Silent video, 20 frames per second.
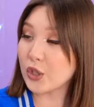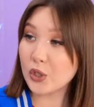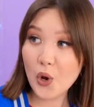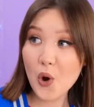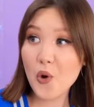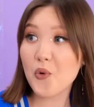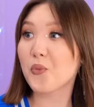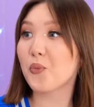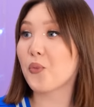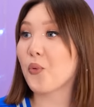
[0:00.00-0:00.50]

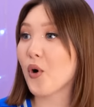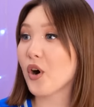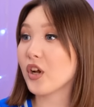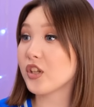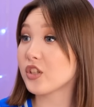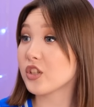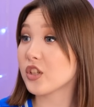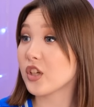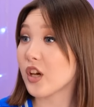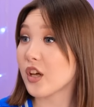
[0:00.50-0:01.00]
You know
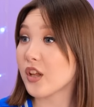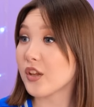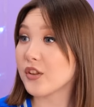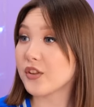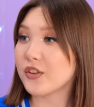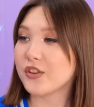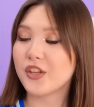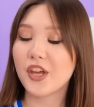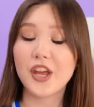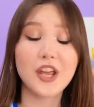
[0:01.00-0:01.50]
what?
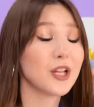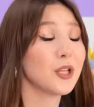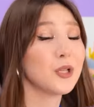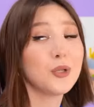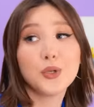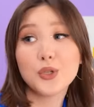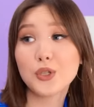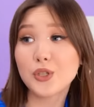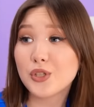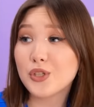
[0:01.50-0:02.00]
They
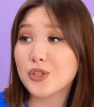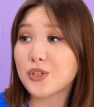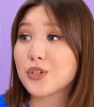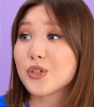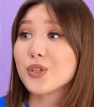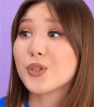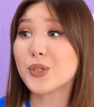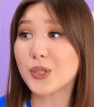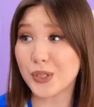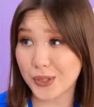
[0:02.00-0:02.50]
look
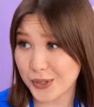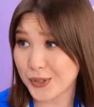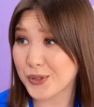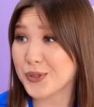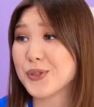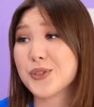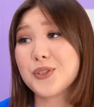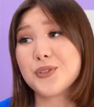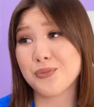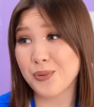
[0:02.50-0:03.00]
cute
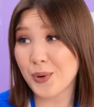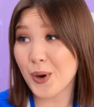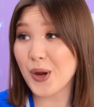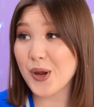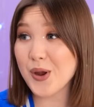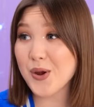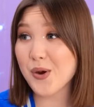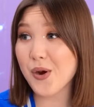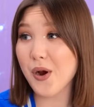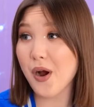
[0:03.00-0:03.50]
on
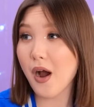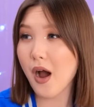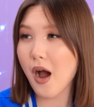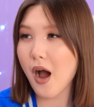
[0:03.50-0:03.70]
you.